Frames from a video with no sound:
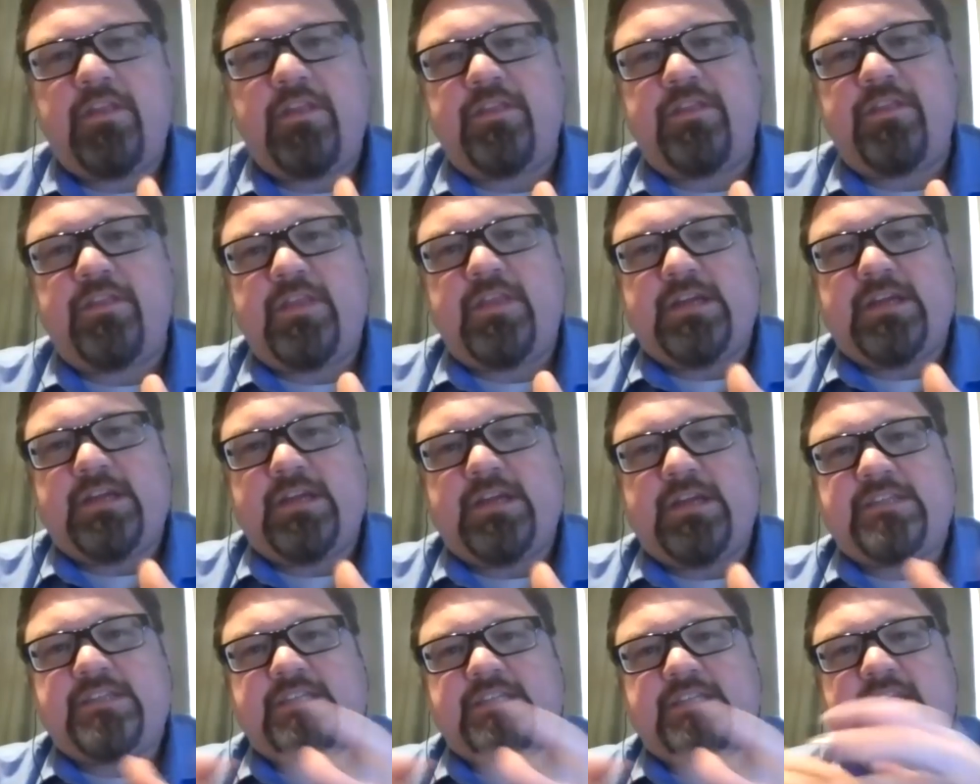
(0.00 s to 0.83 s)
One of the
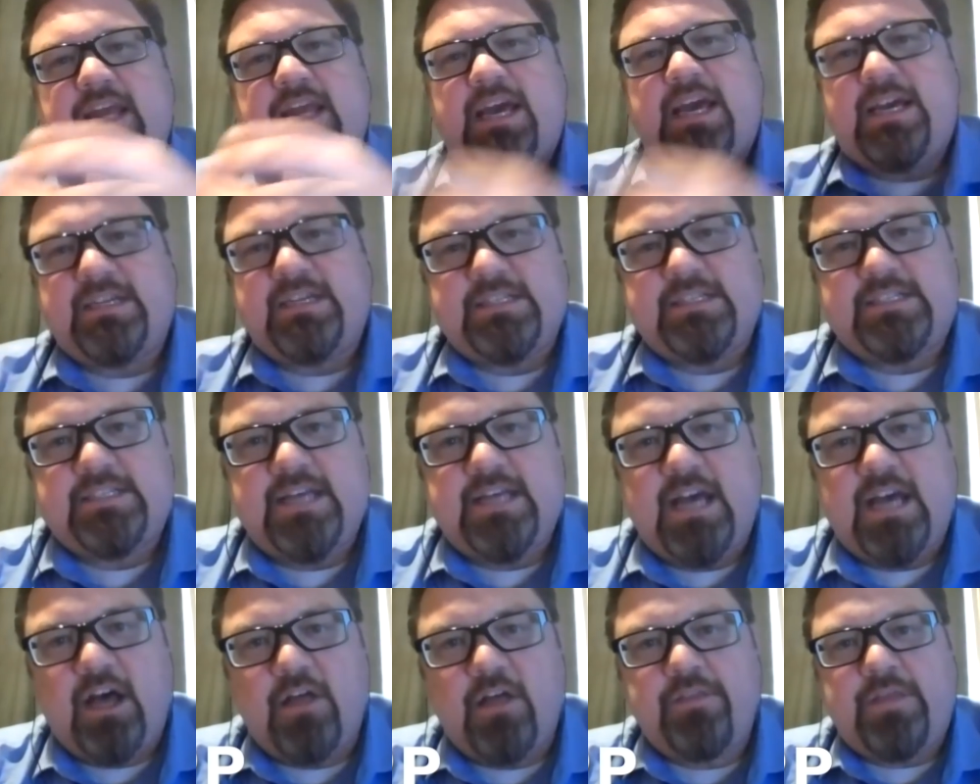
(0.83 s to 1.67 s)
things that has
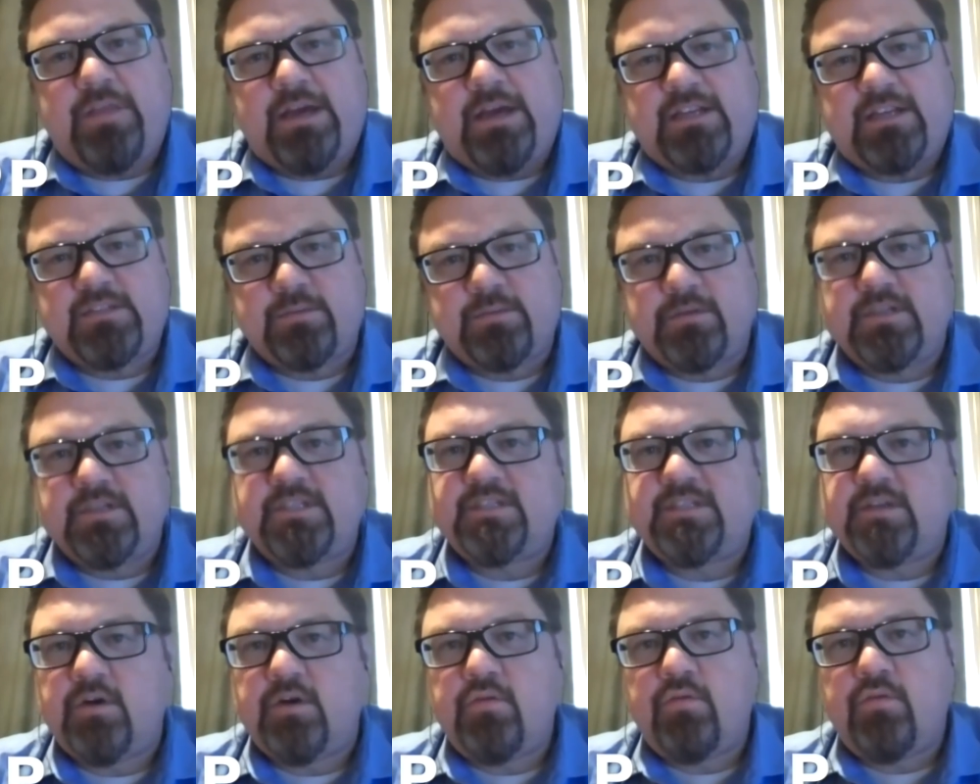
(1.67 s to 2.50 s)
health experts
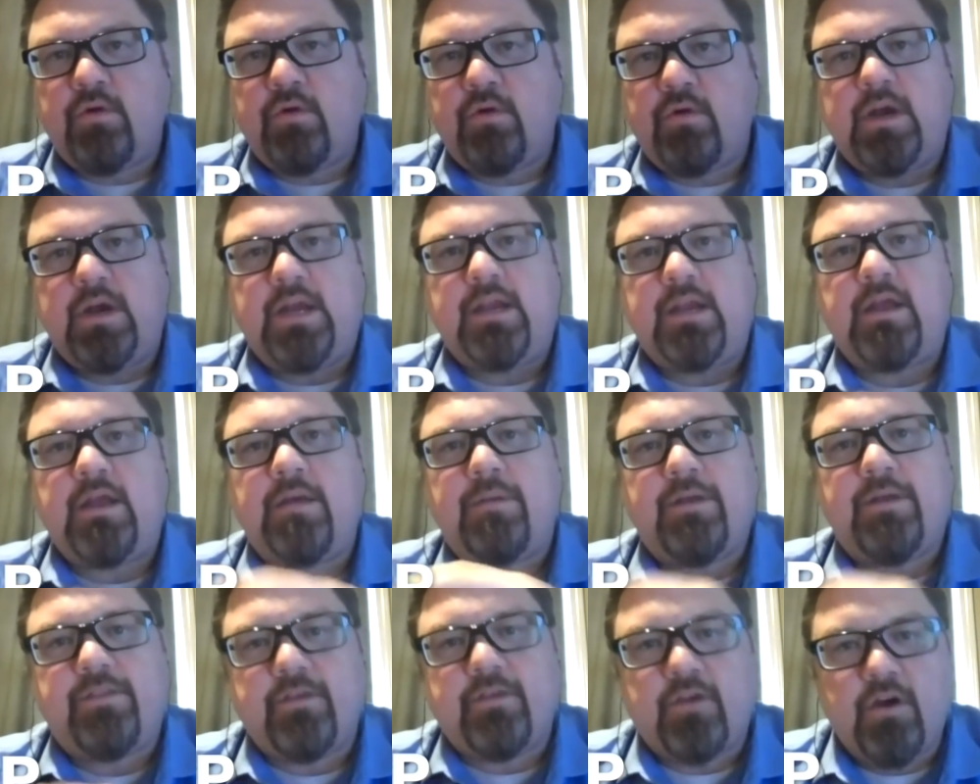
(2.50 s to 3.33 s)
so worried
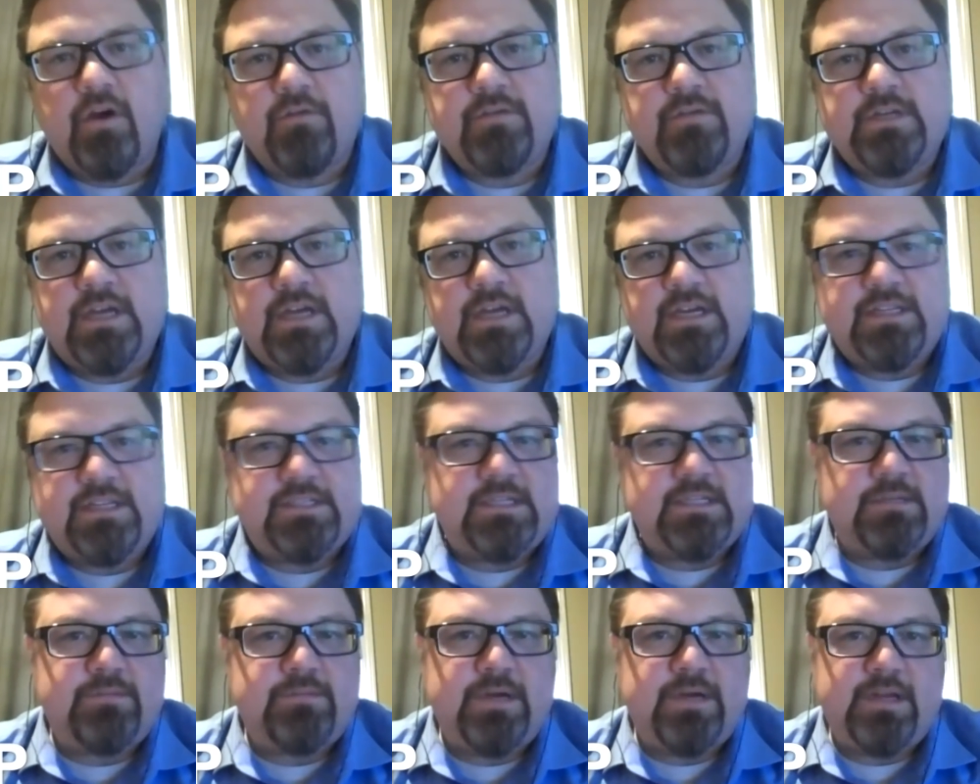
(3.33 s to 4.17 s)
about the COVID
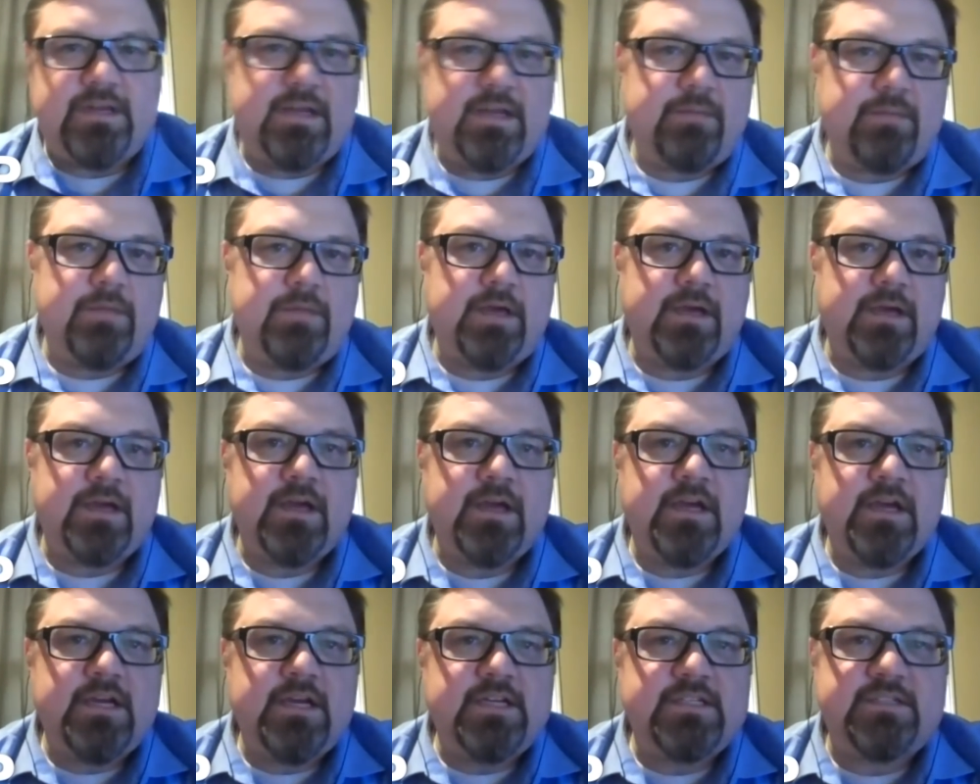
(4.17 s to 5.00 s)
19 pandemic
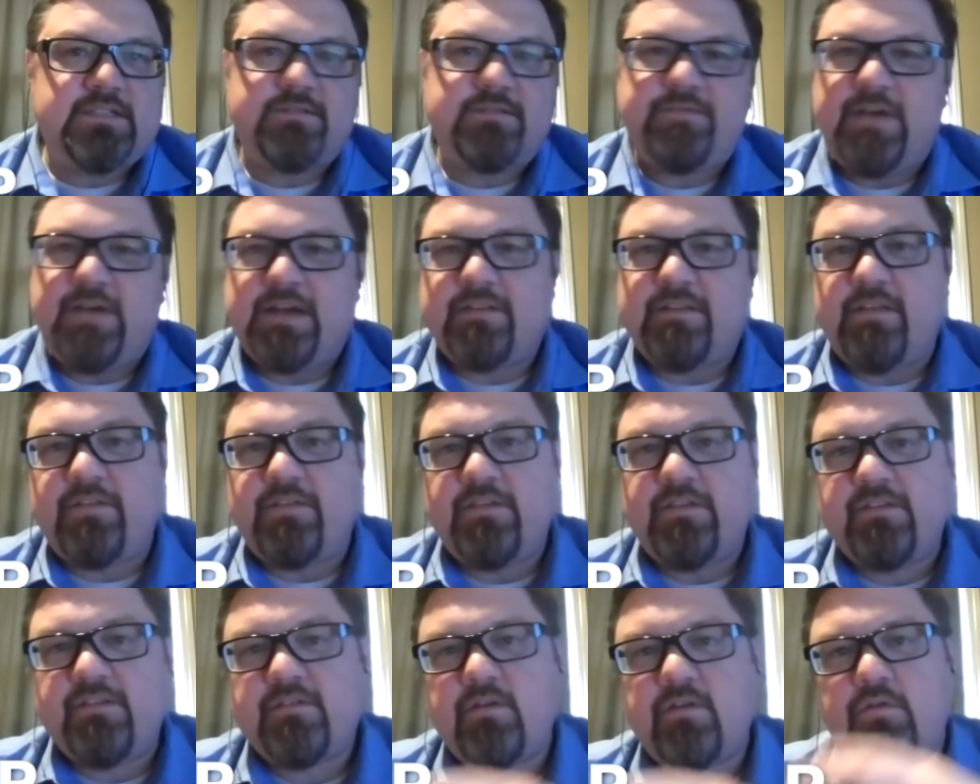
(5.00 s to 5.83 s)
is the fact that
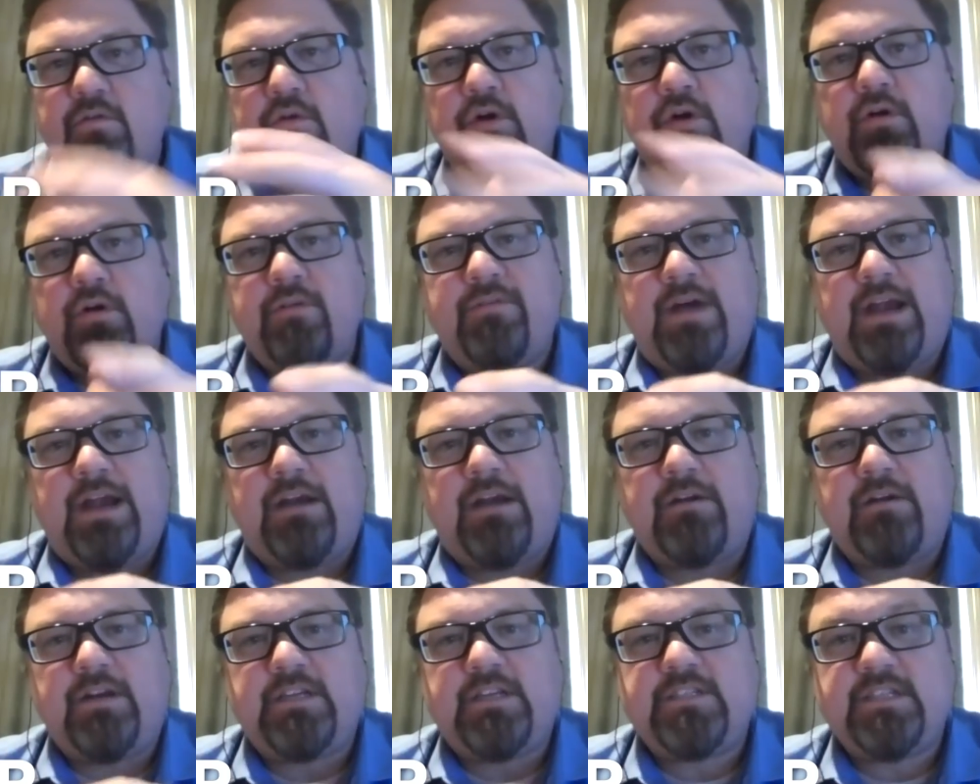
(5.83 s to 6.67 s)
this
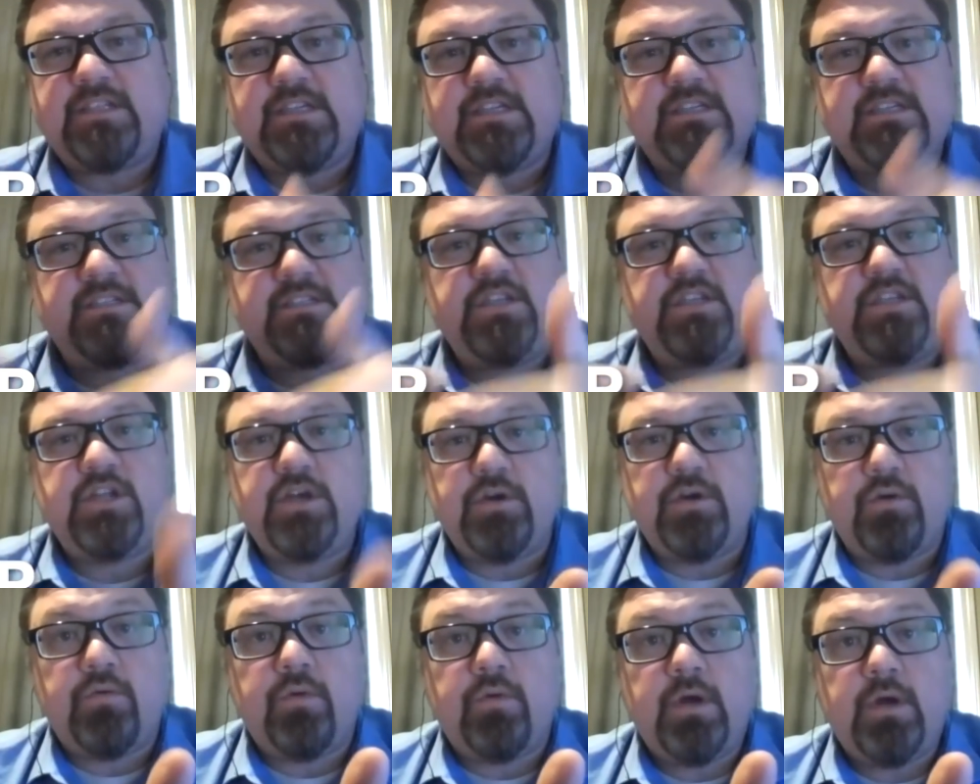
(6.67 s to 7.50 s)
coronavirus is
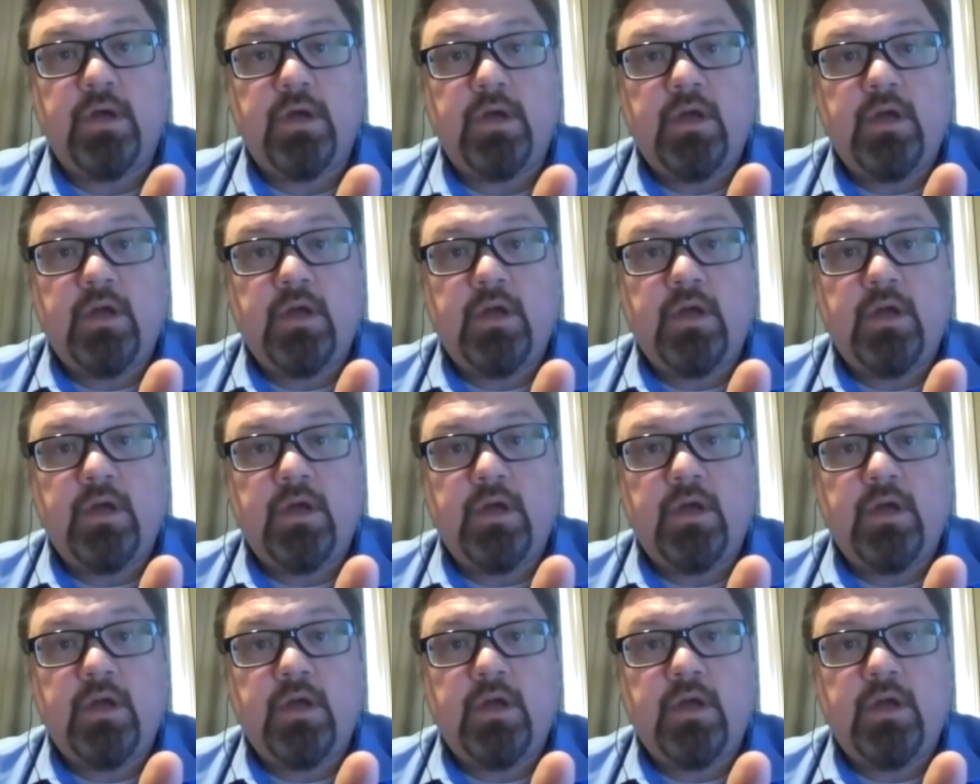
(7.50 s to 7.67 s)
new.